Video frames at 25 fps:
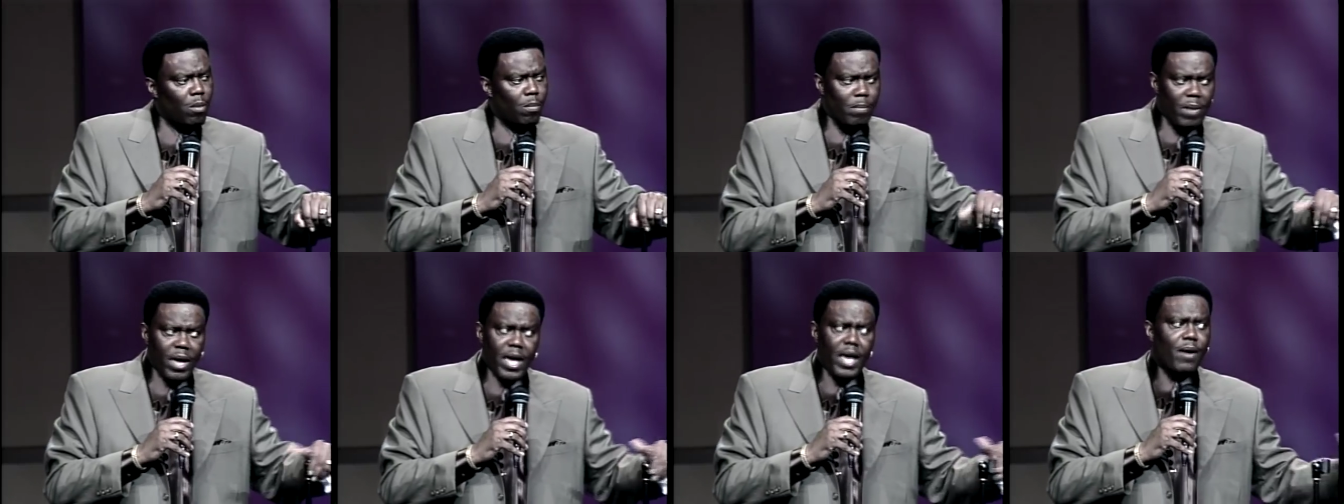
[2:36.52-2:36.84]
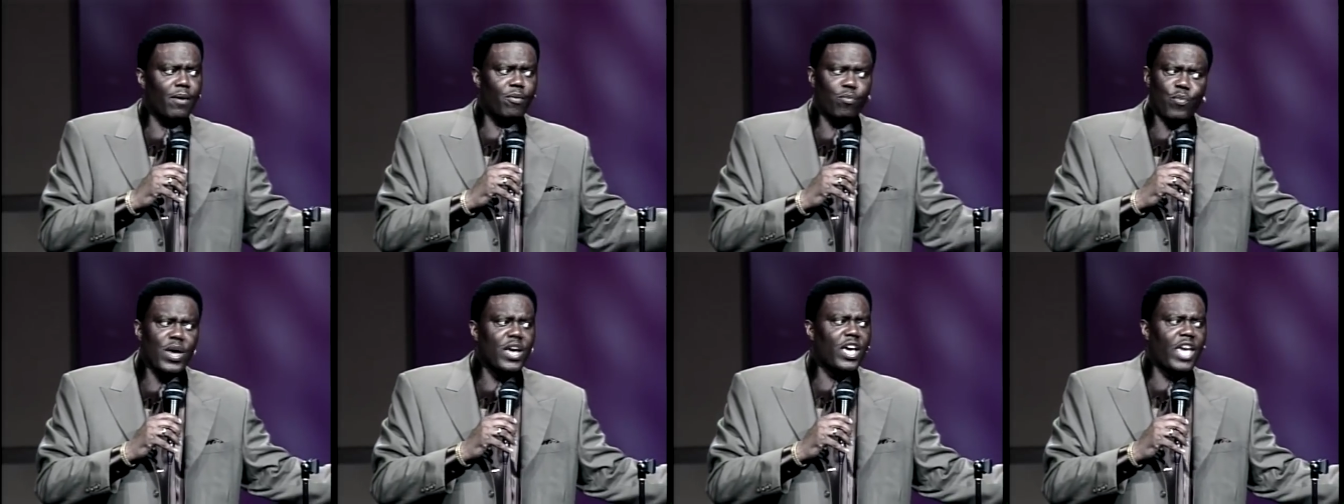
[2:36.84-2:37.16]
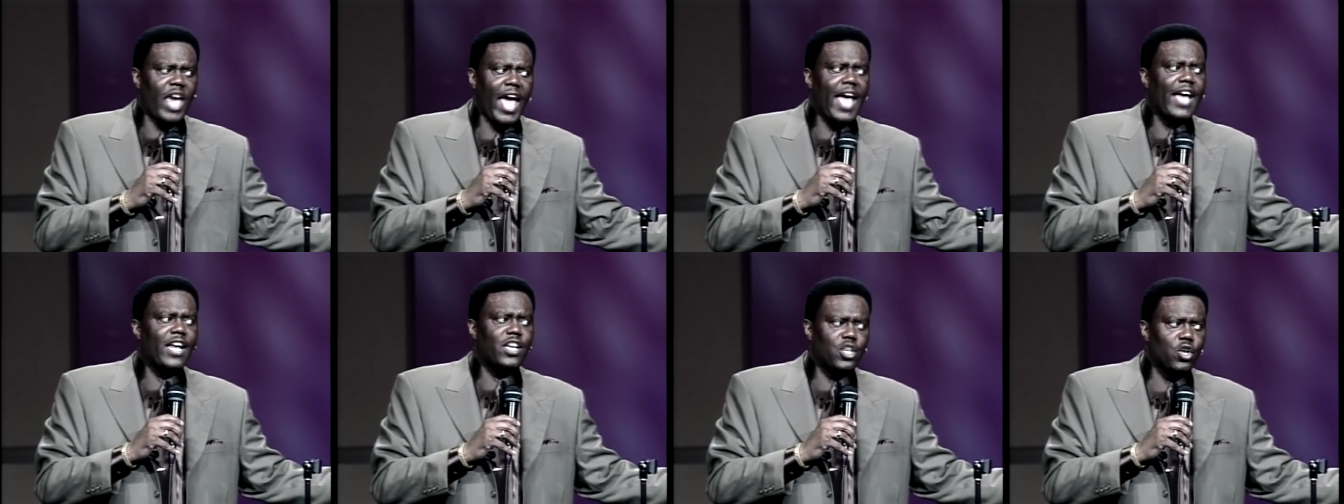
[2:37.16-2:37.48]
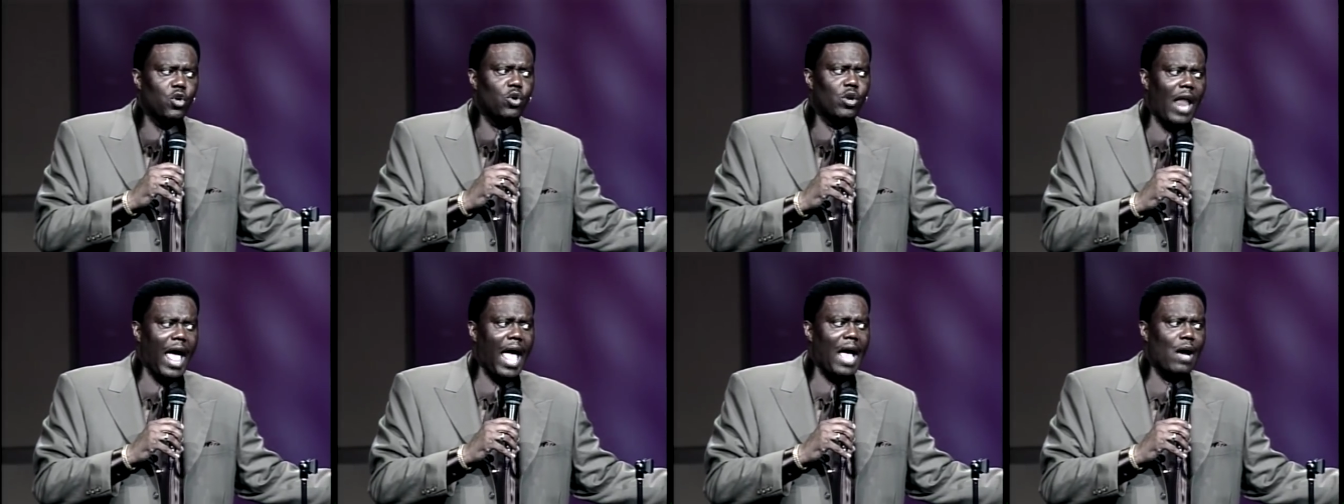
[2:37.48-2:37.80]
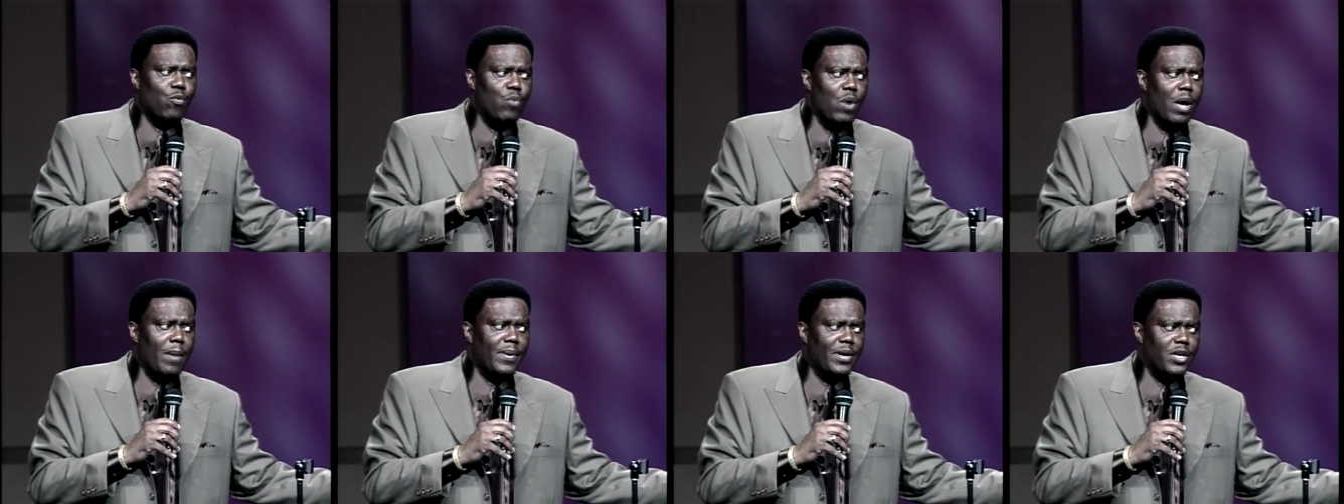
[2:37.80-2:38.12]
Men, we can't do
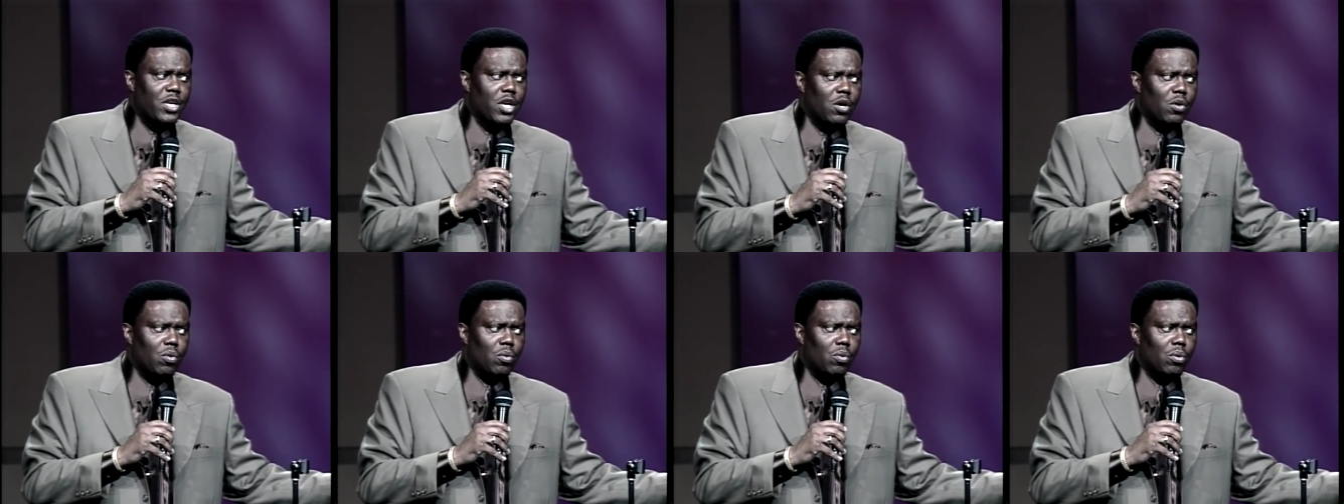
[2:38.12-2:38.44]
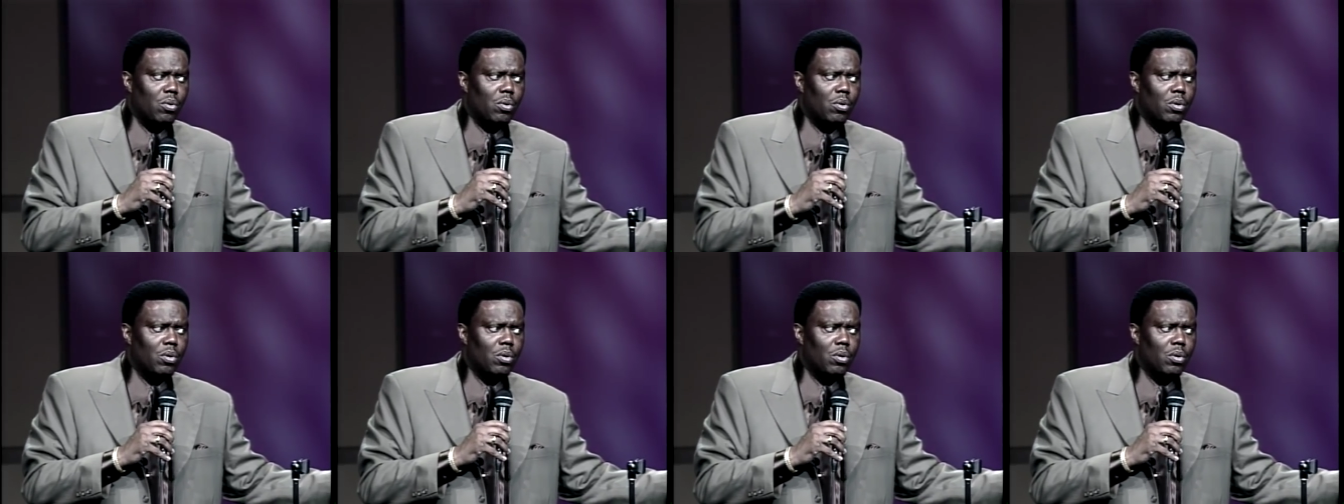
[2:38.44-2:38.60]
like women do.